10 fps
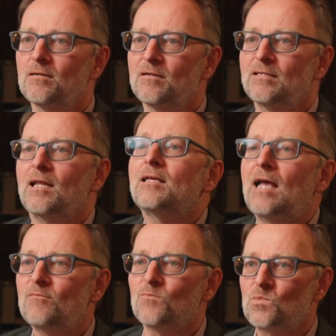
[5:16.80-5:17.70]
then
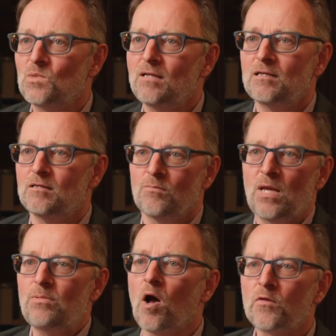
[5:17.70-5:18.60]
again, there
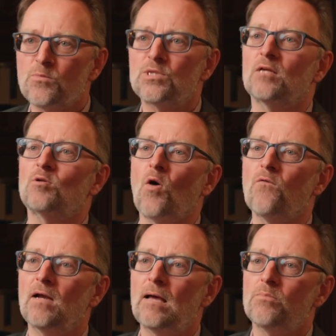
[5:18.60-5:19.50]
may be 100%
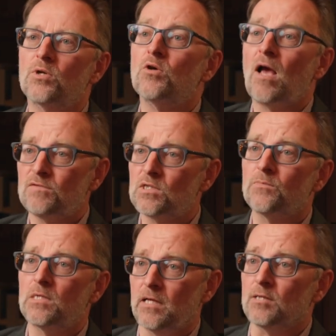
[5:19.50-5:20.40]
overlap, but you have
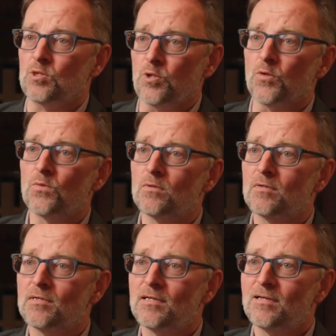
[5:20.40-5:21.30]
something that's new
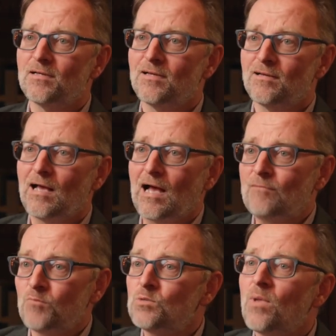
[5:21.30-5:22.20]

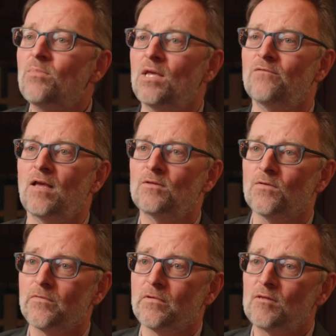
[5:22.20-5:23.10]
and which may be
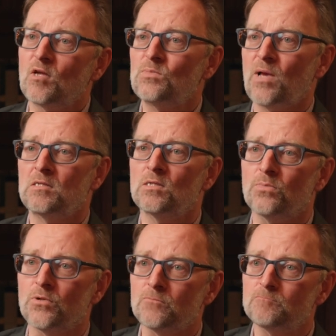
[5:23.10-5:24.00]
inventive and thus patentable.